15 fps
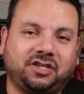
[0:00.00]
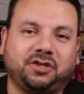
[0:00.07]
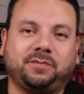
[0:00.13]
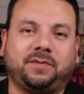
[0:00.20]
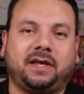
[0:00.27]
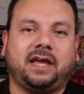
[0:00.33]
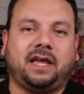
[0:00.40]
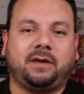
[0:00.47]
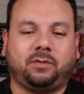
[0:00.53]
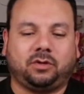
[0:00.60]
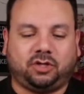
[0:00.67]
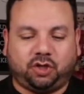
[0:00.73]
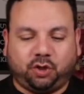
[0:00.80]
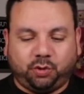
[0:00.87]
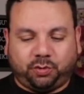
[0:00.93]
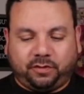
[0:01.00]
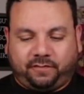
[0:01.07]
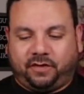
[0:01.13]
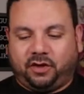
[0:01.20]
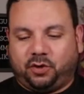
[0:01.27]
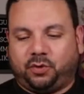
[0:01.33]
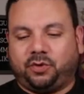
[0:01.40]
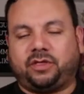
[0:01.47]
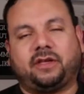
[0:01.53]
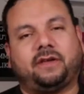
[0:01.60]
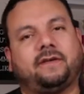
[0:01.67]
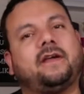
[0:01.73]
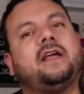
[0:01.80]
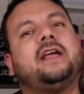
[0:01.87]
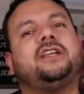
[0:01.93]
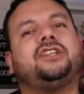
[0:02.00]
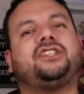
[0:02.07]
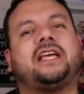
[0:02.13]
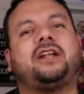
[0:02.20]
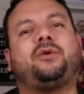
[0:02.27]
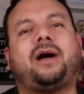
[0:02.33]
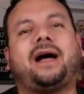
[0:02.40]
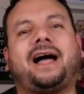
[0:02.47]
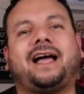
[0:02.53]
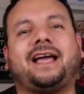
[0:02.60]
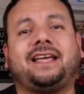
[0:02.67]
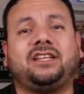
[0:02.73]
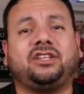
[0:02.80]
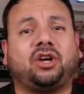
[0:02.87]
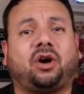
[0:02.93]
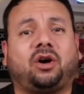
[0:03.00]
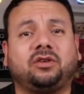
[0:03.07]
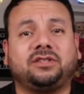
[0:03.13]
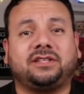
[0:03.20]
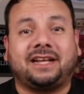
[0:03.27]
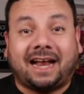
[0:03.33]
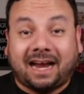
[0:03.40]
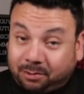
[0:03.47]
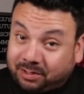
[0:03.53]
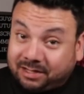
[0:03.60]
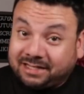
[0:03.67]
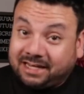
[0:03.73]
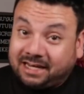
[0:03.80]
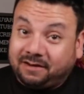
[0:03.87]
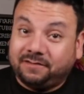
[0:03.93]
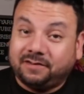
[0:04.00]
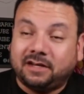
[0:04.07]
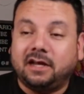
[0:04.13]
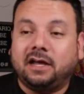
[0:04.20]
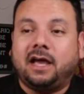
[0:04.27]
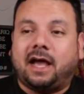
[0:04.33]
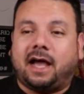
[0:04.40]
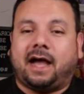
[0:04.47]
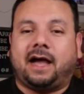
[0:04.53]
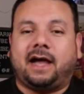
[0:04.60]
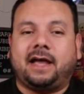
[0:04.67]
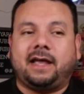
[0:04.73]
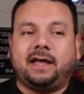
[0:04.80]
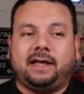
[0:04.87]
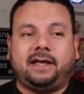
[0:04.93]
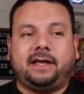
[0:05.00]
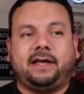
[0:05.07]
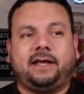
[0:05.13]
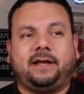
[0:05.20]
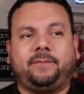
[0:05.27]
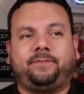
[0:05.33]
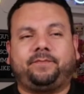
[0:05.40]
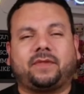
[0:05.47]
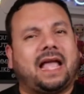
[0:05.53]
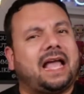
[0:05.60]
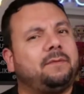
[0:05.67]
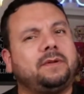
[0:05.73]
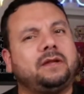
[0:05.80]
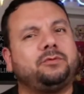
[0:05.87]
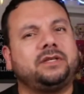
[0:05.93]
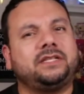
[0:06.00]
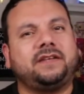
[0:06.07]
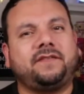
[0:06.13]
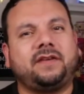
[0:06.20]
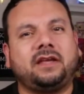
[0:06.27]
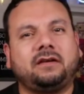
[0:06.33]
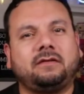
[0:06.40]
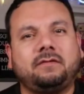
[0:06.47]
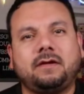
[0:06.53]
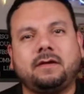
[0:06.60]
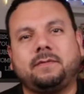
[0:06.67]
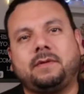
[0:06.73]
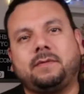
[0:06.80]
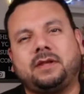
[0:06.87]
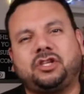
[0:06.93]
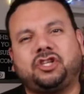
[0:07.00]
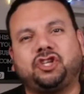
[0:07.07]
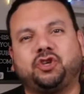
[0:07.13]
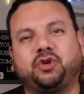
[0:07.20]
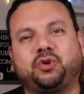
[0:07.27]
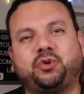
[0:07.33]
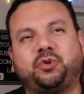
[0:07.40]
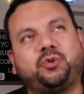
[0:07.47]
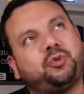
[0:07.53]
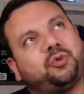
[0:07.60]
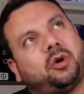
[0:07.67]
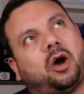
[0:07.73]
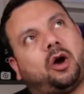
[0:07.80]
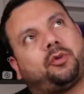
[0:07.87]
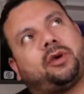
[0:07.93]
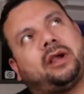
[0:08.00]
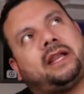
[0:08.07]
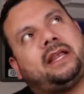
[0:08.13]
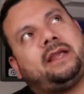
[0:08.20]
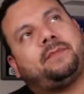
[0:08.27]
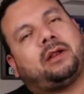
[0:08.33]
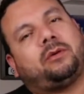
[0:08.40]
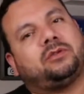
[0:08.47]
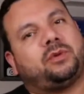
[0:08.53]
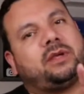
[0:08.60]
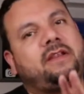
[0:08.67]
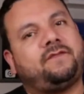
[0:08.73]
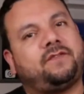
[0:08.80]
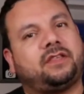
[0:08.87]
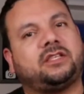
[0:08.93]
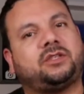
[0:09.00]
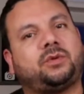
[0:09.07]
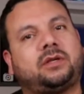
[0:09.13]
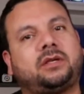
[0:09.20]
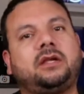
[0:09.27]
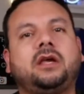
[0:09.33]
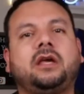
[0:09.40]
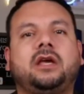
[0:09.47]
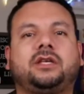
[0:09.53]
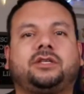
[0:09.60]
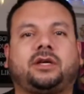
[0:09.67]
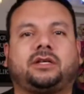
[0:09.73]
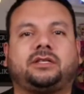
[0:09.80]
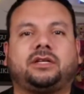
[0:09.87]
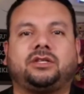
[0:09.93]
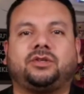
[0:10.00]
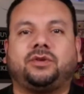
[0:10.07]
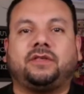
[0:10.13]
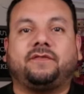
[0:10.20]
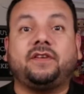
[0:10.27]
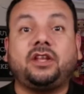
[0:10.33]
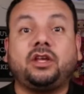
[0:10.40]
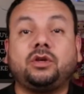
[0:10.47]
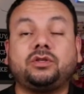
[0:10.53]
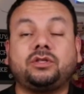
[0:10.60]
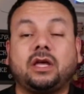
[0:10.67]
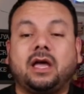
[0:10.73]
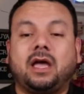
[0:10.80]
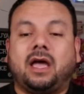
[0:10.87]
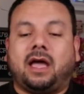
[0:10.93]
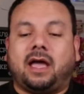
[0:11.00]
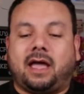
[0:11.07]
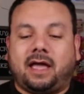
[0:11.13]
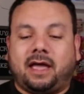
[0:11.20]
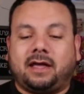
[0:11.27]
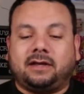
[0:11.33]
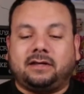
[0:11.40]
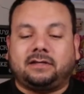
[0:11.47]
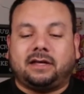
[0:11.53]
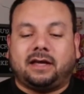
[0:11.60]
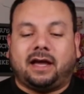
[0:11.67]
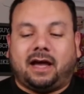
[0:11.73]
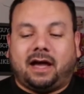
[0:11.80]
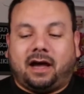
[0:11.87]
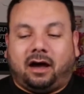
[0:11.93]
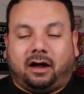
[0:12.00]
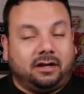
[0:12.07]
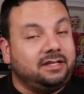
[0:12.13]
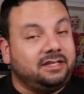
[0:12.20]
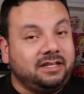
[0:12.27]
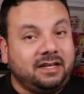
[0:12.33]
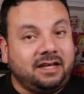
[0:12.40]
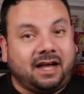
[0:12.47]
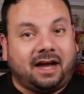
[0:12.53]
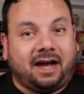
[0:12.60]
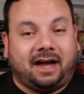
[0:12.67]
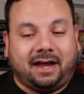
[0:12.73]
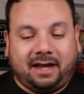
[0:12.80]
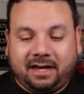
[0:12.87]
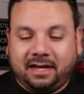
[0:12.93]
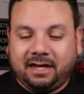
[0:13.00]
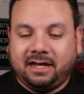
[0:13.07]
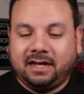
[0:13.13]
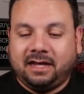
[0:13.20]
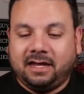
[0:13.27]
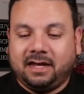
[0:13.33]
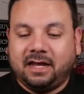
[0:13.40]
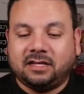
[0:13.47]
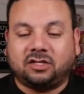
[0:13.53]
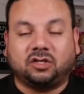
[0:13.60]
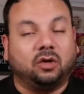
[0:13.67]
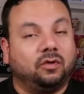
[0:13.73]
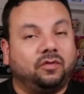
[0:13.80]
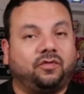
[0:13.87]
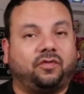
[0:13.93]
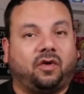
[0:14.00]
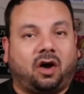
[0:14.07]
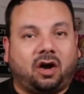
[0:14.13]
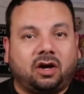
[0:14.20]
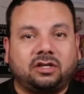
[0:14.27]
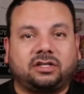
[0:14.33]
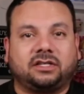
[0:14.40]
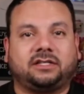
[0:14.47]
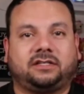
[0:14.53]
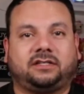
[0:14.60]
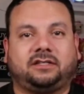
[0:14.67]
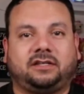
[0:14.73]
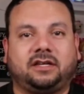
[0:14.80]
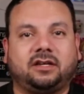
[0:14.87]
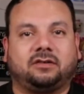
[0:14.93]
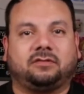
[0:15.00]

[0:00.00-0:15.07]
to be able to review the Shadow High dolls that I received. I had been receiving maybe 2 already, but I was waiting for this one so I could start doing the videos. And honestly, so far, just,